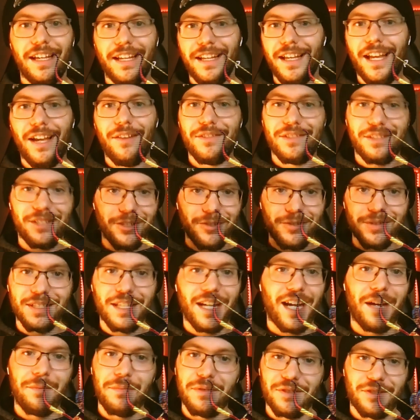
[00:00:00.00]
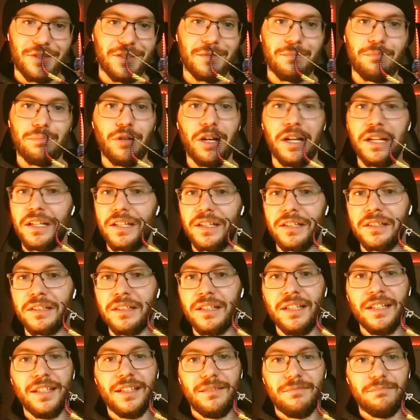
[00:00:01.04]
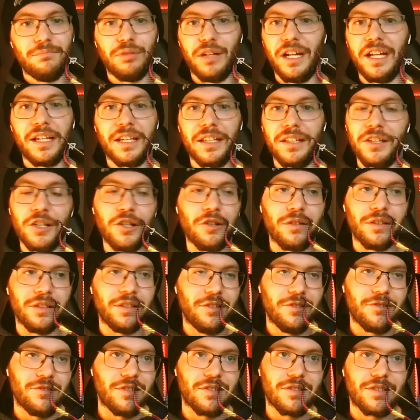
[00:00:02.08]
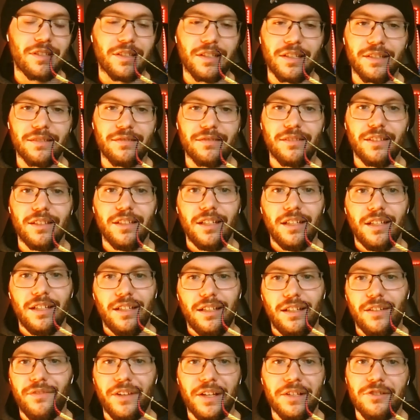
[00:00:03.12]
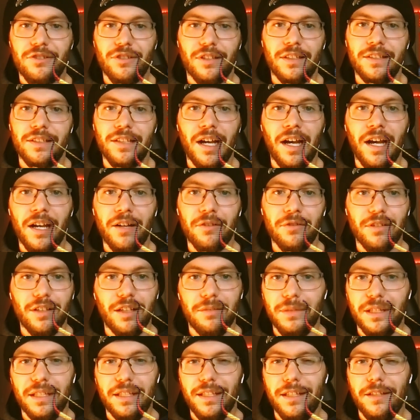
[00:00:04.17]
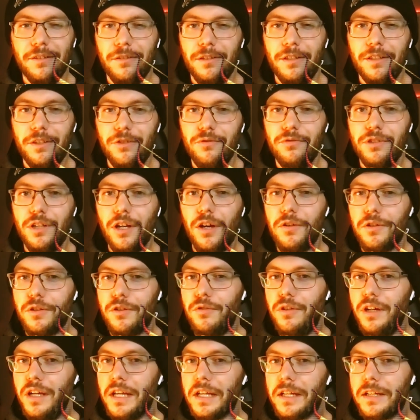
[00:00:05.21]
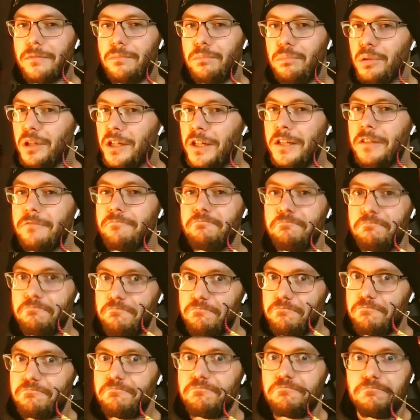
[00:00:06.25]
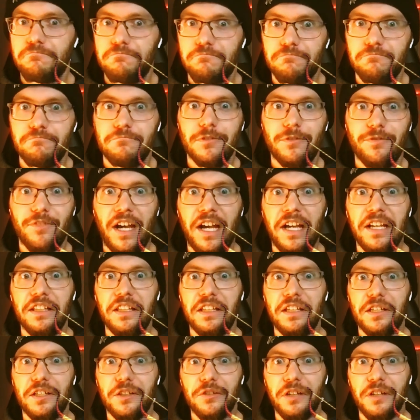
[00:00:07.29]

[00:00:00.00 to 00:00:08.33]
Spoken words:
Yeah, every single time is just breaking you, and you're just gonna eventually die. I mean, you'd go quick, but violent.